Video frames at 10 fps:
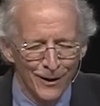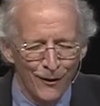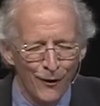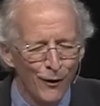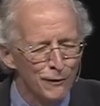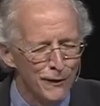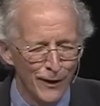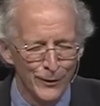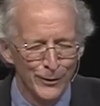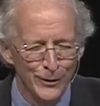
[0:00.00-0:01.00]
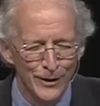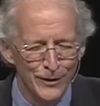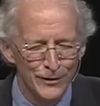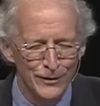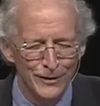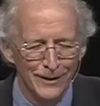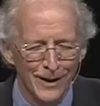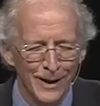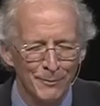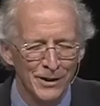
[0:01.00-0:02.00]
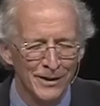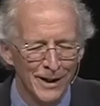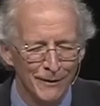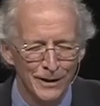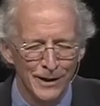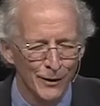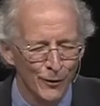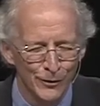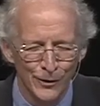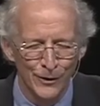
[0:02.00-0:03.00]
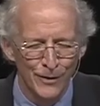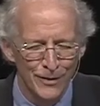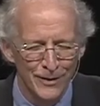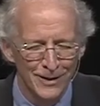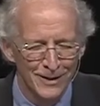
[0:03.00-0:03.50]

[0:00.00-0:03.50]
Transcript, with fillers: all fatherhood is named in heaven and on earth.